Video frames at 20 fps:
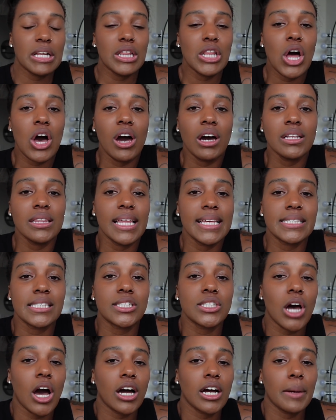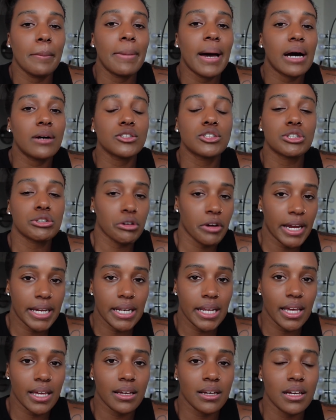along, let's talk about
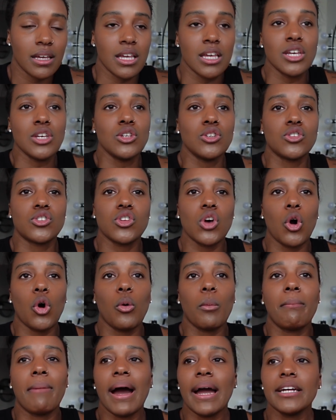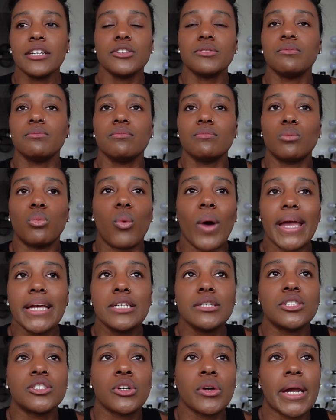training. So my
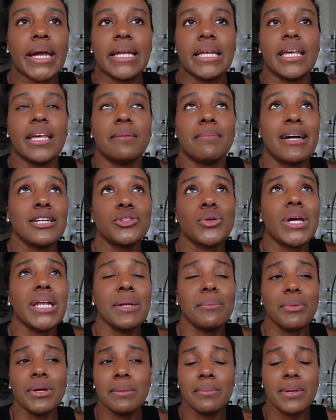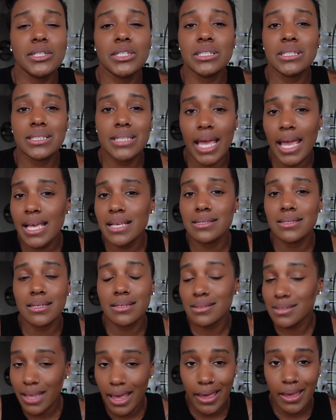training pretty much stays the
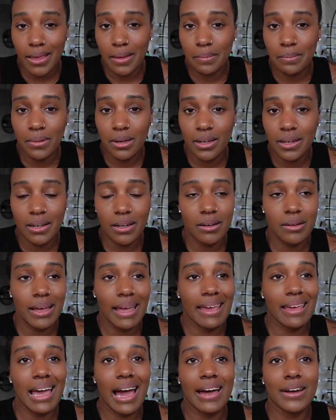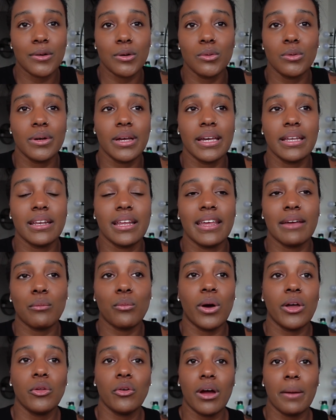same. Okay,
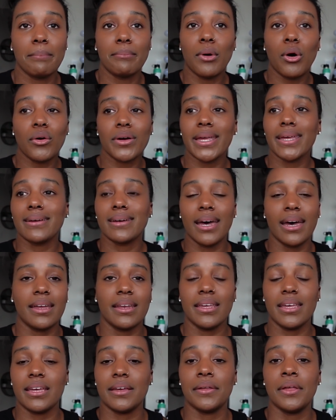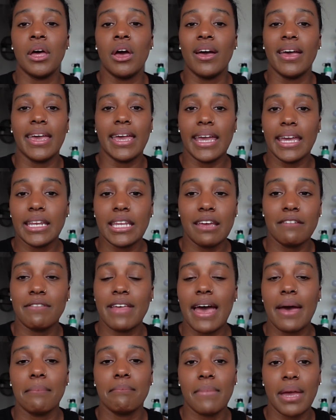whether I'm bulking, cutting, any of
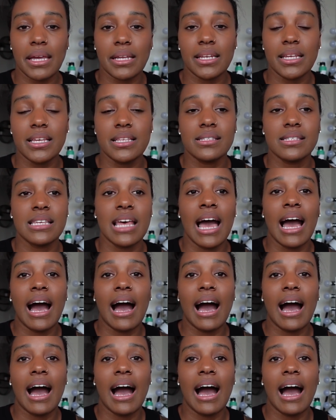that maintenance,